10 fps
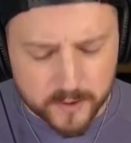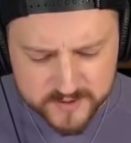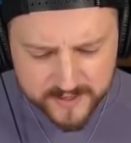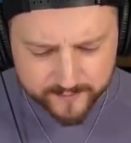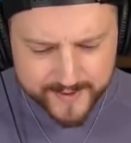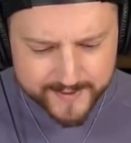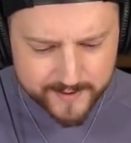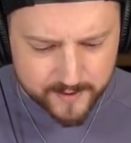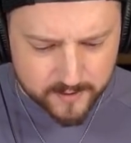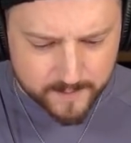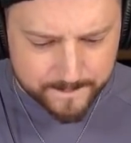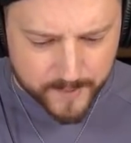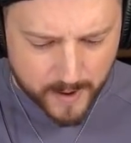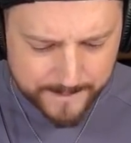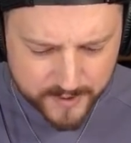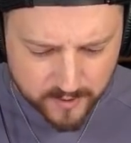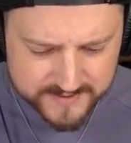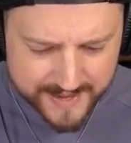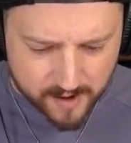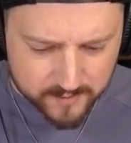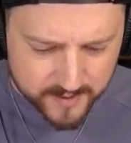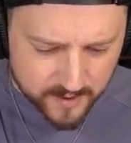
goes down right here. Barbriel goes down